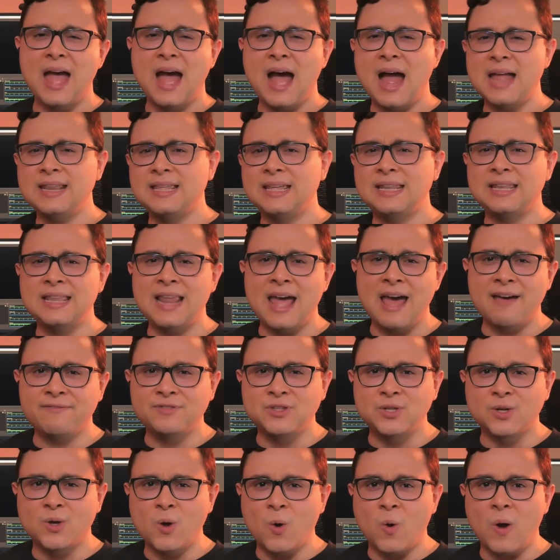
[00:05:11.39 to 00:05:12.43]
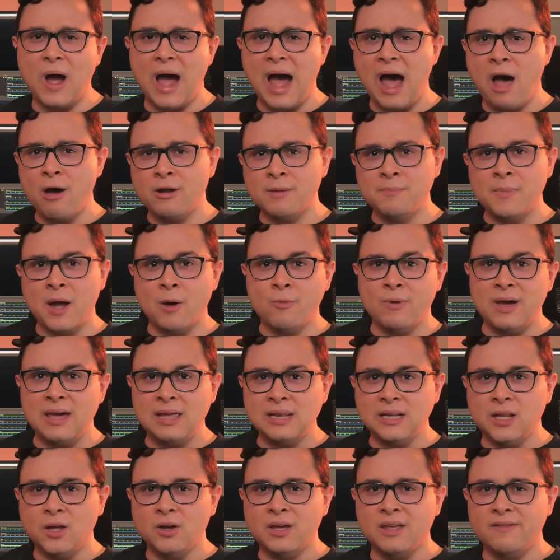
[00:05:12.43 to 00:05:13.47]
I didn't have to go out of my way
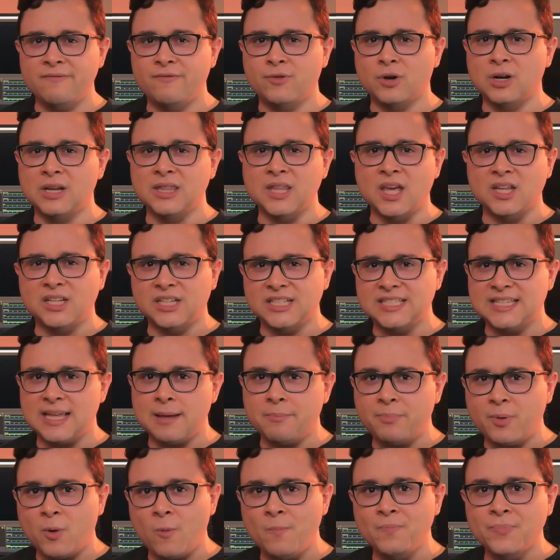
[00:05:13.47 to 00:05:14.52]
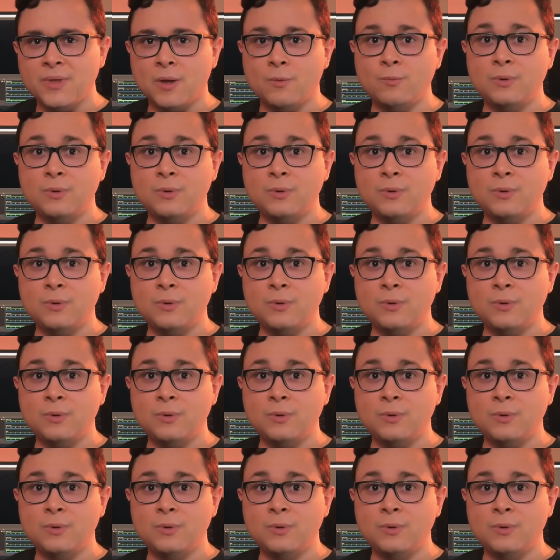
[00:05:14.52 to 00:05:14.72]
looking for another sample,